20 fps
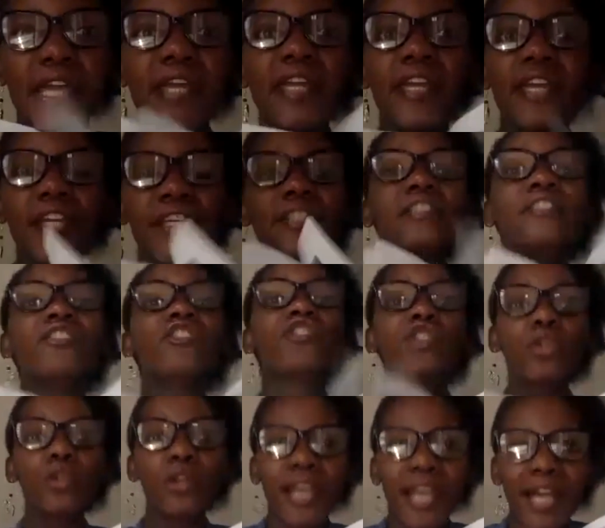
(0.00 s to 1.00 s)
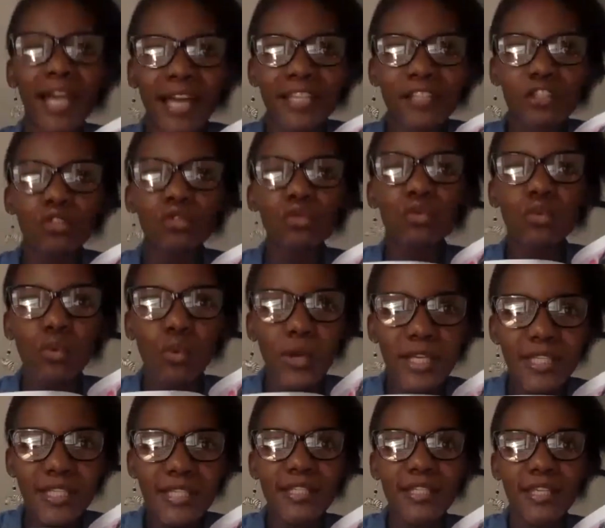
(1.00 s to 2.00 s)
in July
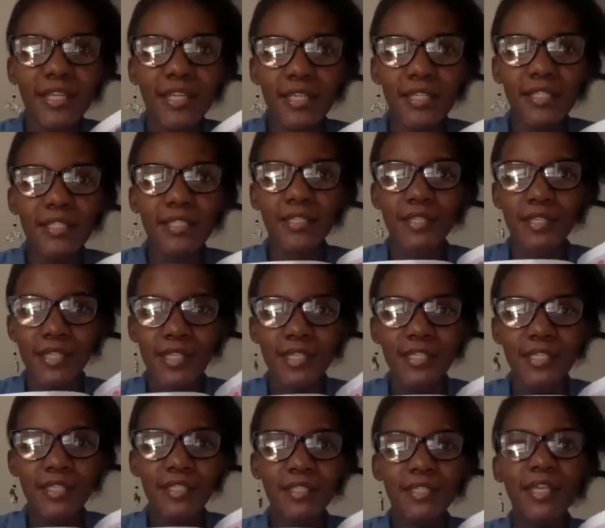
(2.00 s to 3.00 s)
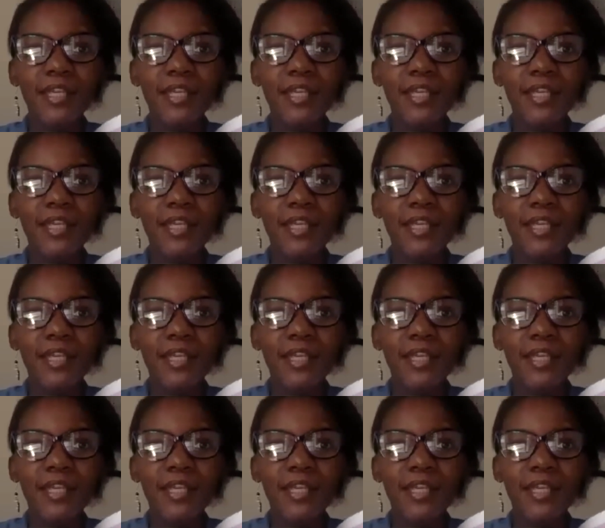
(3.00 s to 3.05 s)
2018.